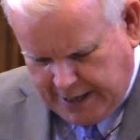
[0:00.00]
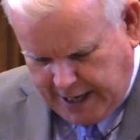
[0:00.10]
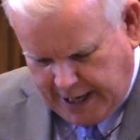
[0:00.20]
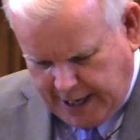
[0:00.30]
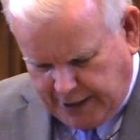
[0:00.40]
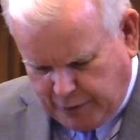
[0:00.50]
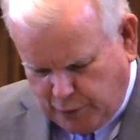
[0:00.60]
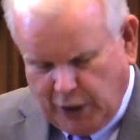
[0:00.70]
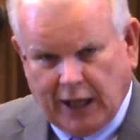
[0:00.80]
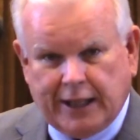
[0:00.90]
and
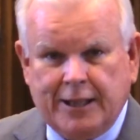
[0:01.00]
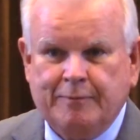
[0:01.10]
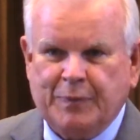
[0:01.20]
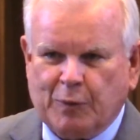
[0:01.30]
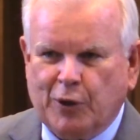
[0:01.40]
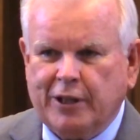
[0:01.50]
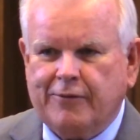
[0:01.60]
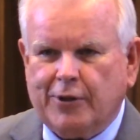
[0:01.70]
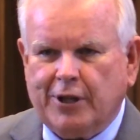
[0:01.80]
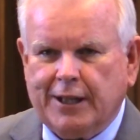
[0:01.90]
Willa worked
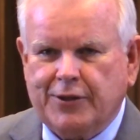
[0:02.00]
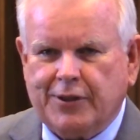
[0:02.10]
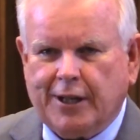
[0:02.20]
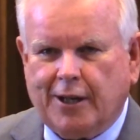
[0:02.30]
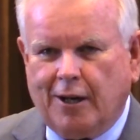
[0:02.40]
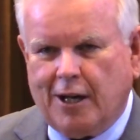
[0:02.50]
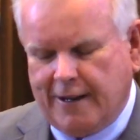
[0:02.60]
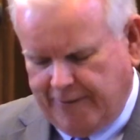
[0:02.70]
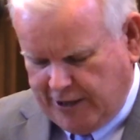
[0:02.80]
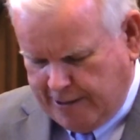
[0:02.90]
for us at our
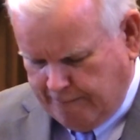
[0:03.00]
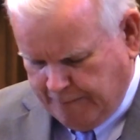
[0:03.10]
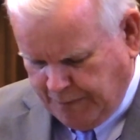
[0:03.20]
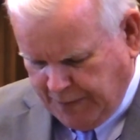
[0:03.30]
law firm